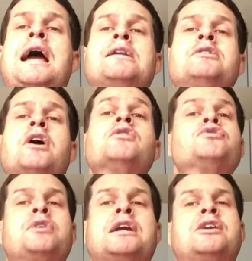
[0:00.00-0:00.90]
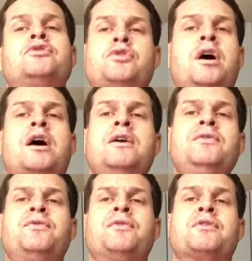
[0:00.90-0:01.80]
and don't drink and
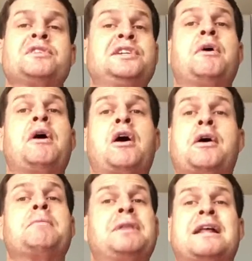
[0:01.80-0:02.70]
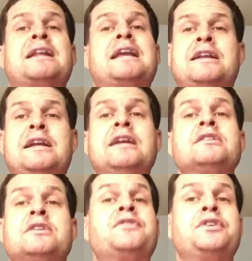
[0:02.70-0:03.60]
drive, because you are a bloody
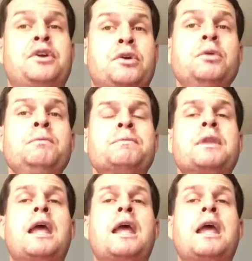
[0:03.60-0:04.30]
idiot if you do.